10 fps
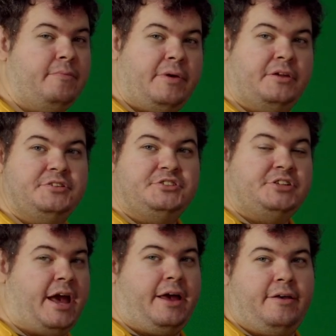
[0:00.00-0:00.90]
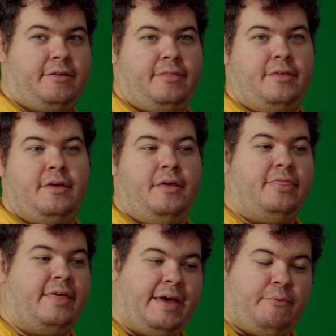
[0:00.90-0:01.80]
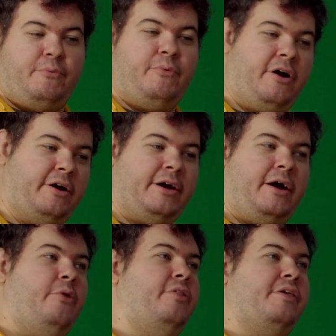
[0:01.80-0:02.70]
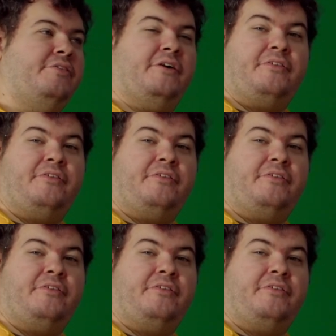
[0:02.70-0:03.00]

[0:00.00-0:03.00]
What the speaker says: can just check that that would work on the other side.